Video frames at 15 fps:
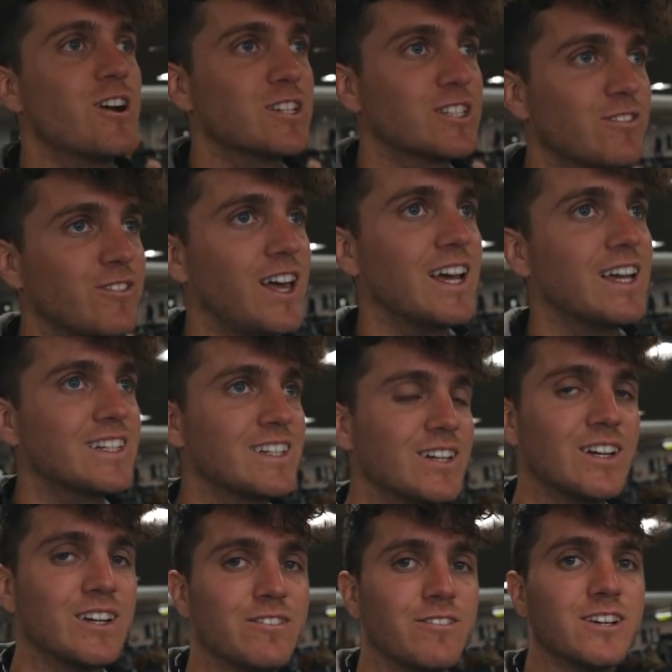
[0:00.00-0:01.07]
first flight
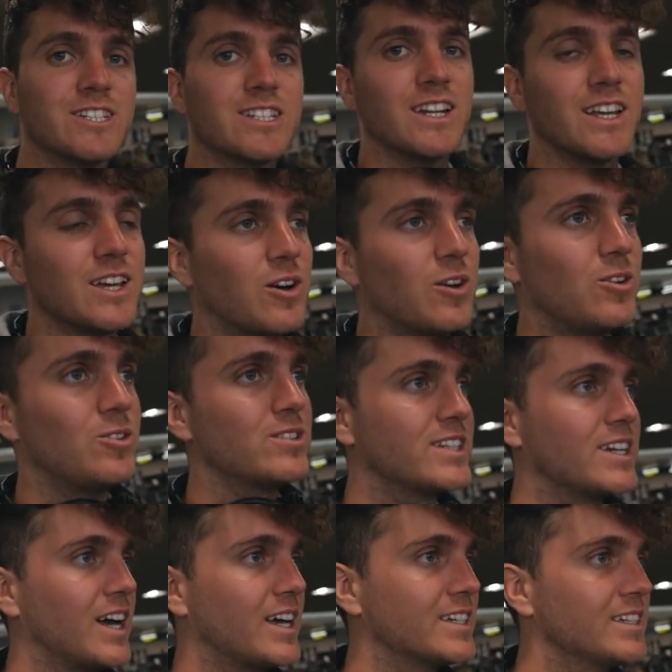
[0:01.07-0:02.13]
officially all
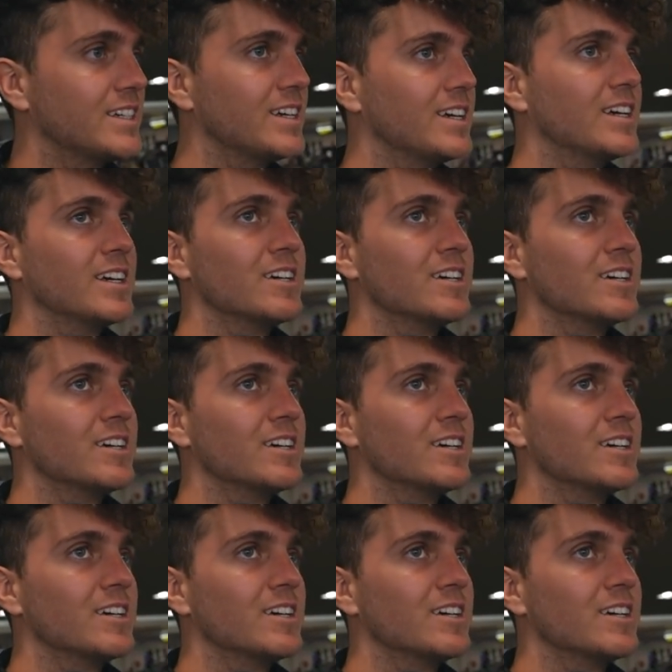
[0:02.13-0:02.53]
done.